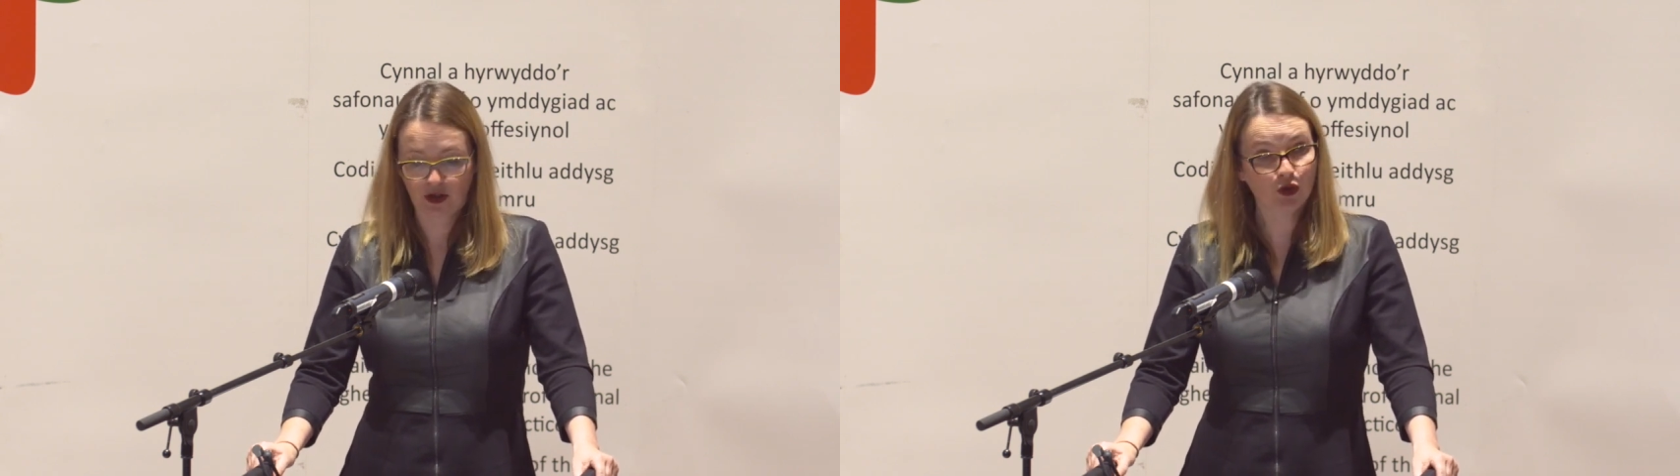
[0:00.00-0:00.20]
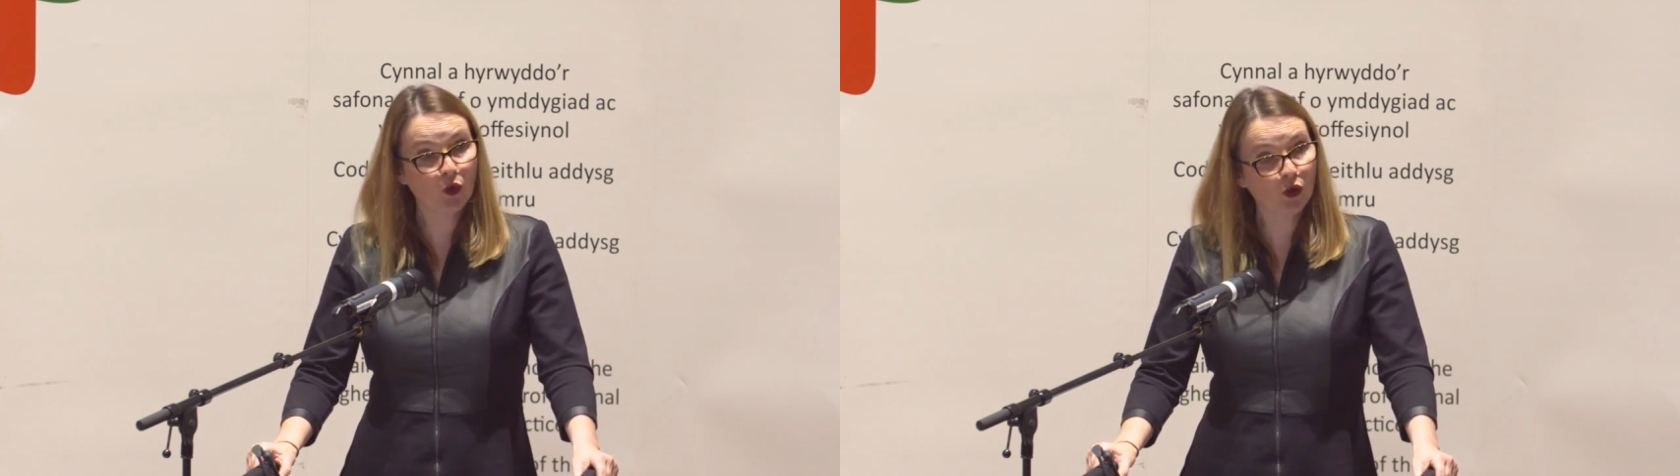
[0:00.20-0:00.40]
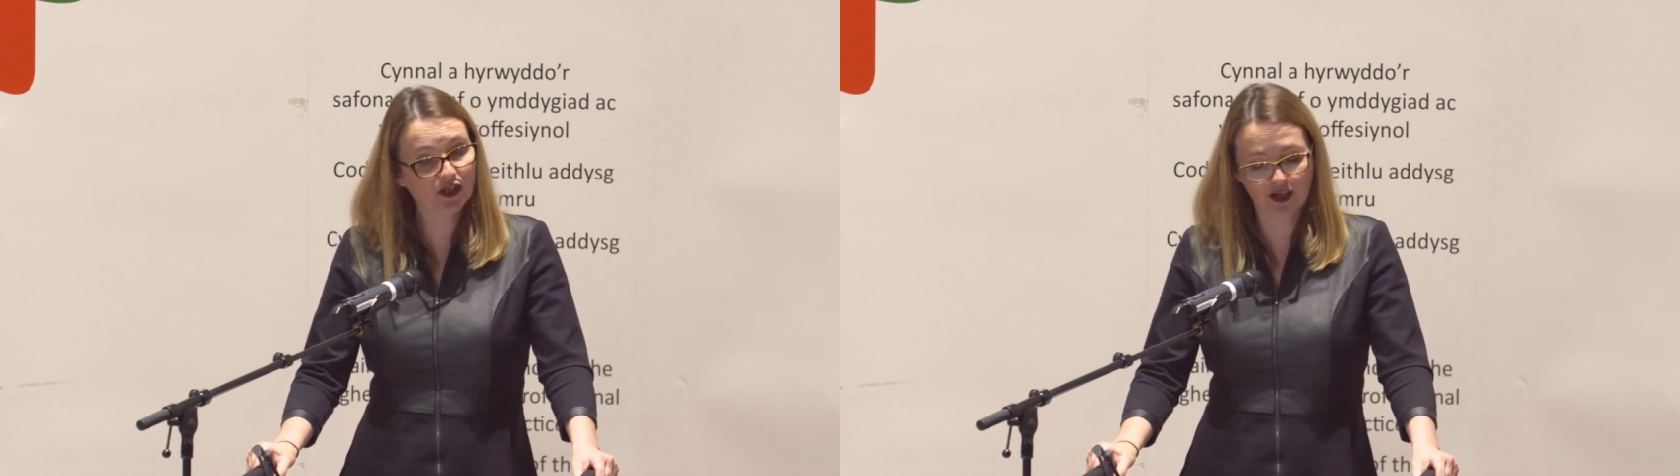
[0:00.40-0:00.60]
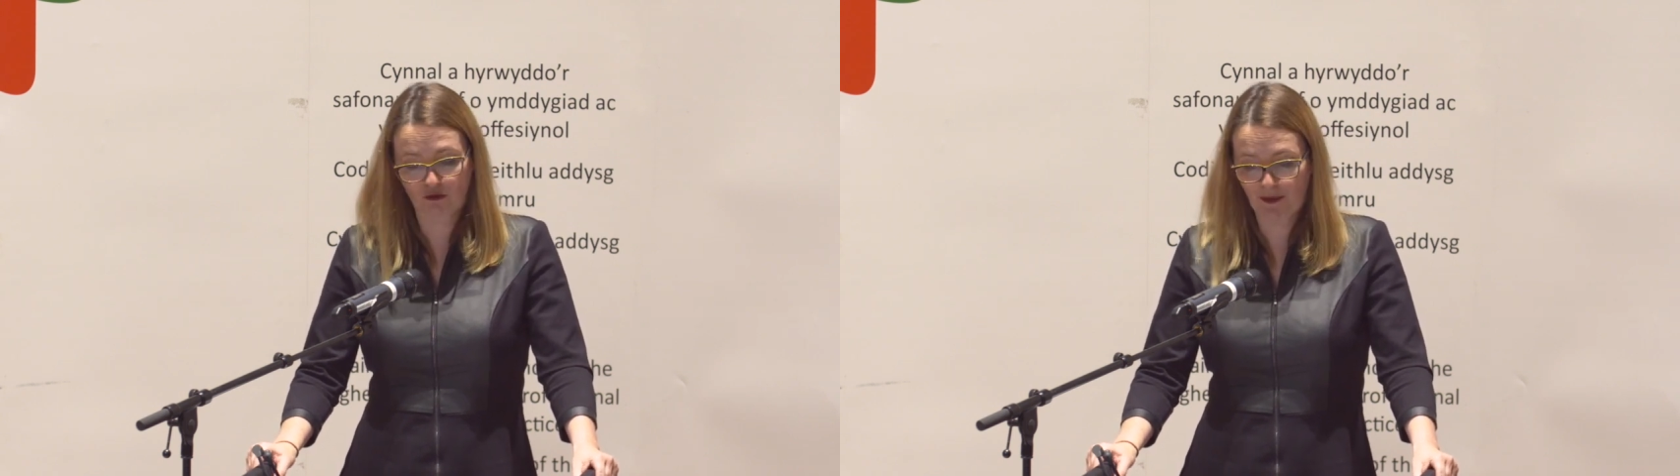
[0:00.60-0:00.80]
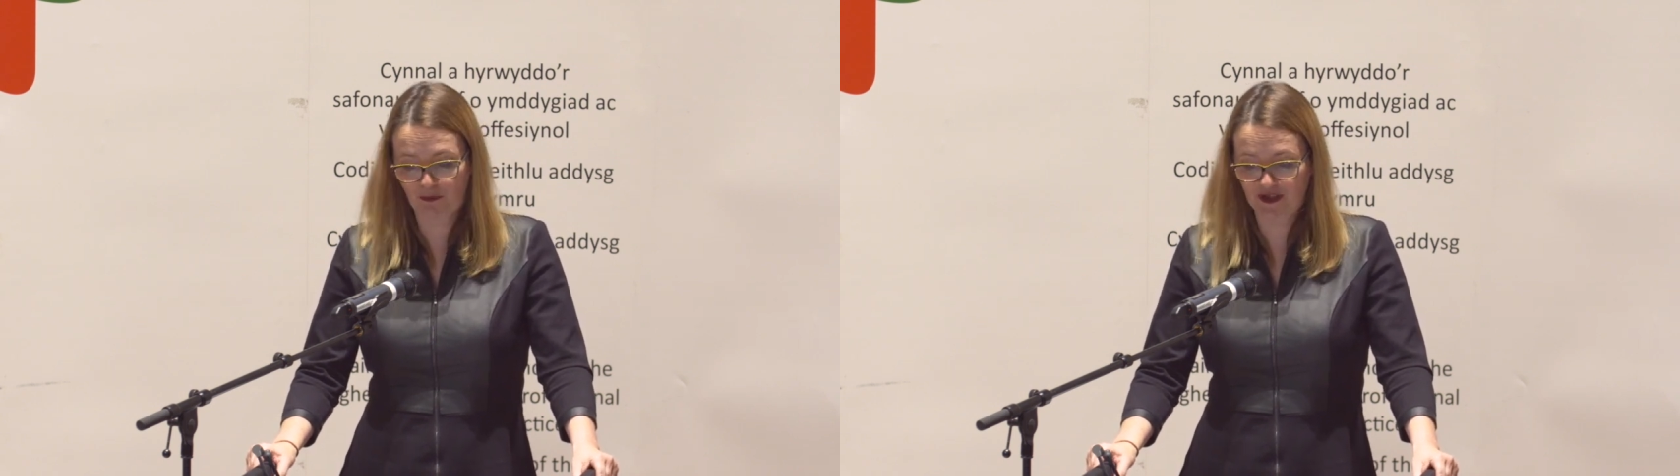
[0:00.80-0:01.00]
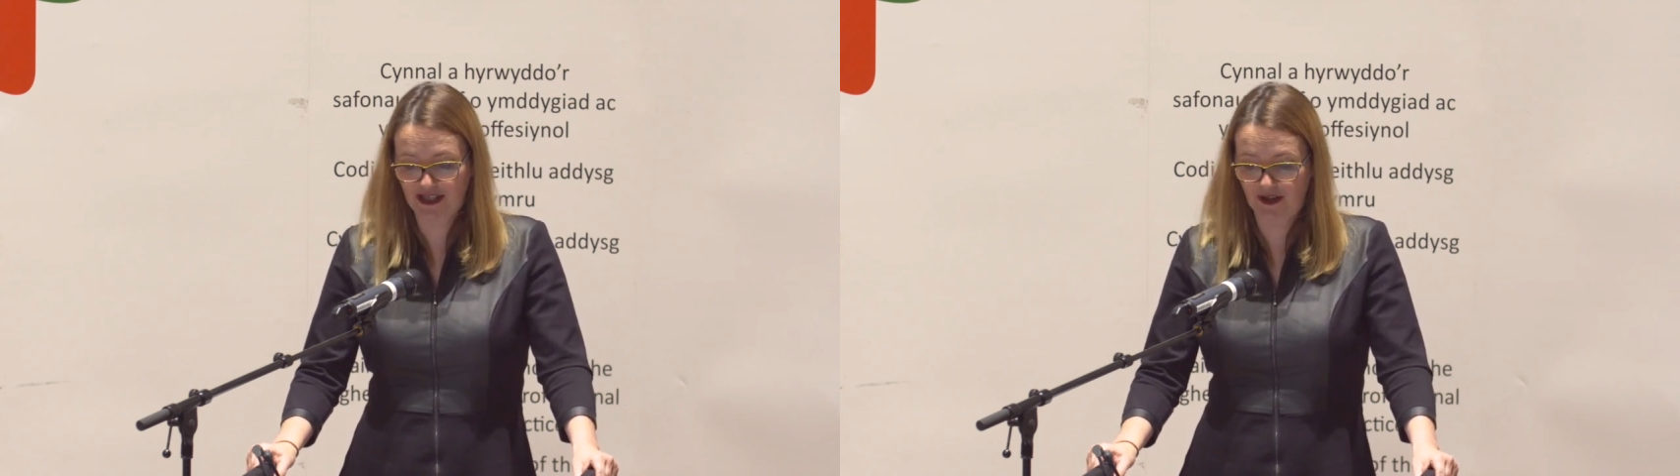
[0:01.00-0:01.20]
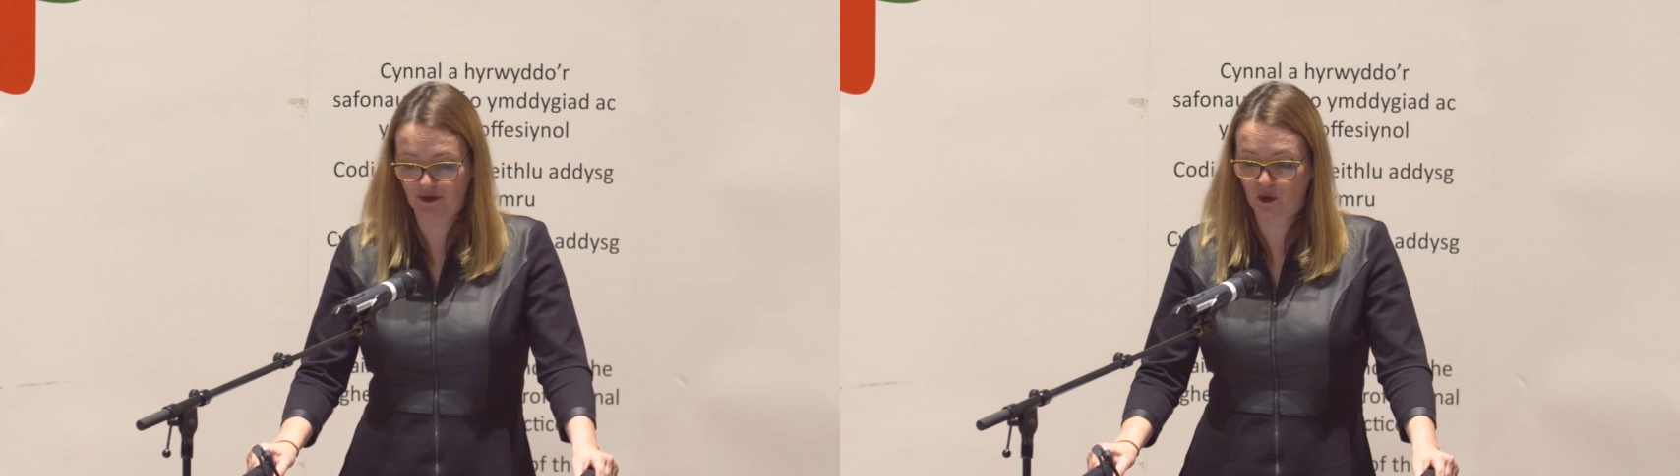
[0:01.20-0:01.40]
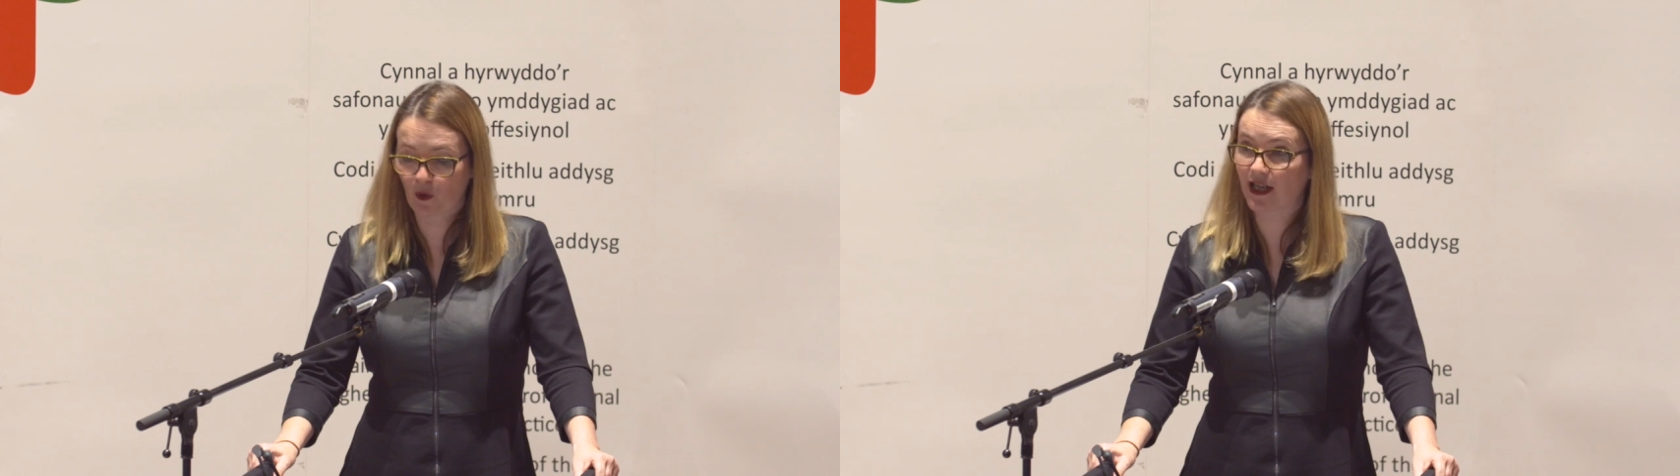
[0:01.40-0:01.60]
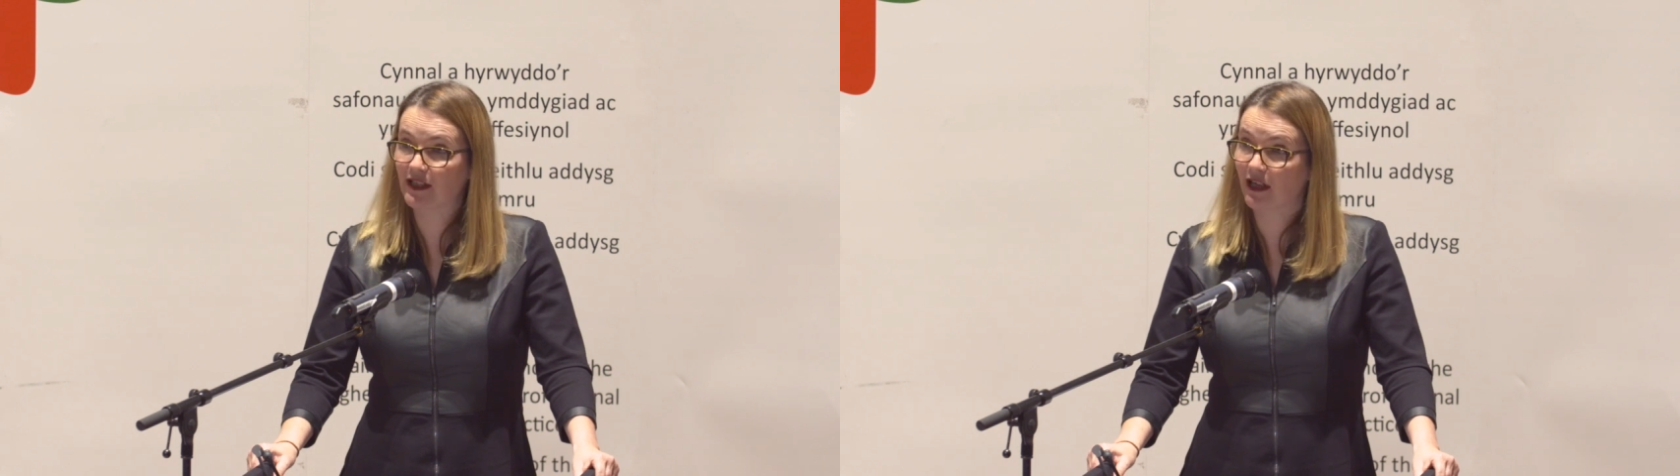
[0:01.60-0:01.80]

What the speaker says: Schools that represent the wide